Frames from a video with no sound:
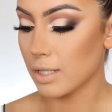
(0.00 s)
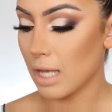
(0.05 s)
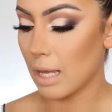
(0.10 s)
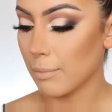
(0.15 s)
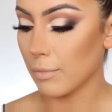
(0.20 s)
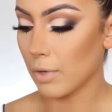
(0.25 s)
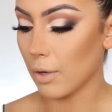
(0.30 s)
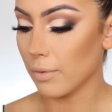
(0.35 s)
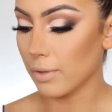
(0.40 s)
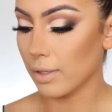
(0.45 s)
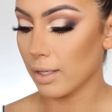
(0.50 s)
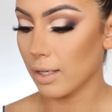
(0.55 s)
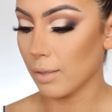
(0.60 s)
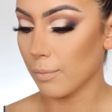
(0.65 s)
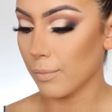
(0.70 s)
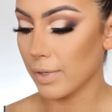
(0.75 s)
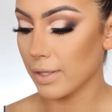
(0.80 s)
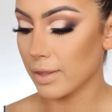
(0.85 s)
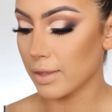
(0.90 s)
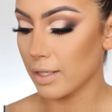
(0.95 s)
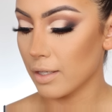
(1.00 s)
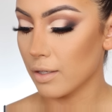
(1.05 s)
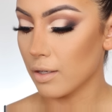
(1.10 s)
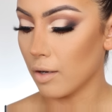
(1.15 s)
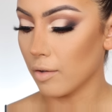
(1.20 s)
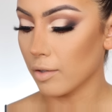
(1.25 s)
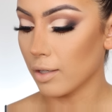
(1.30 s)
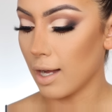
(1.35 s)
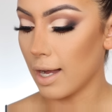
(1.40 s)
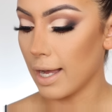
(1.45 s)
So I'm going in with the
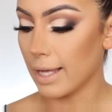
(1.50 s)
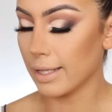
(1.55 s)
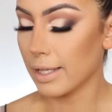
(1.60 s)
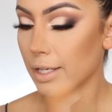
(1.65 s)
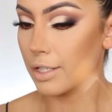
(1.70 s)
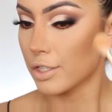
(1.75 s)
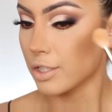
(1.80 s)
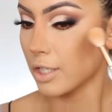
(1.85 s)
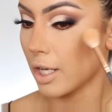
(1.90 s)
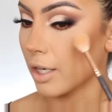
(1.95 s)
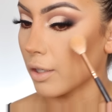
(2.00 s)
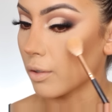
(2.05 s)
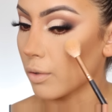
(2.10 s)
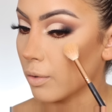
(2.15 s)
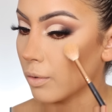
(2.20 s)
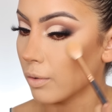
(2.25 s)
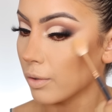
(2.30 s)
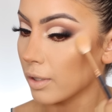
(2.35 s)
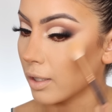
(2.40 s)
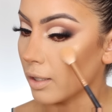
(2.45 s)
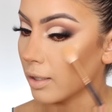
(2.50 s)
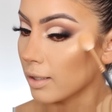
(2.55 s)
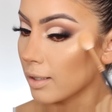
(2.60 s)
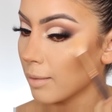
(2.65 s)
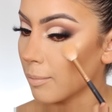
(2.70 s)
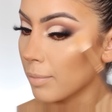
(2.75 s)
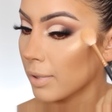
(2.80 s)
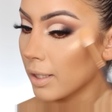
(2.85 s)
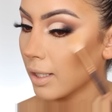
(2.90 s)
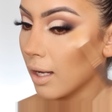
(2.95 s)
gold highlight shade called
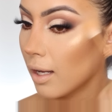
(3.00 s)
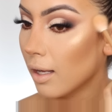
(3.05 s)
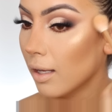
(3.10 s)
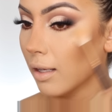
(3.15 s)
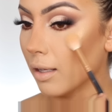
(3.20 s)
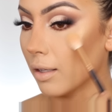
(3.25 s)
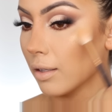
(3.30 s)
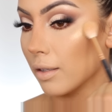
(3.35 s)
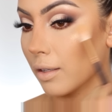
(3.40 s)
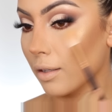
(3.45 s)
Olympia.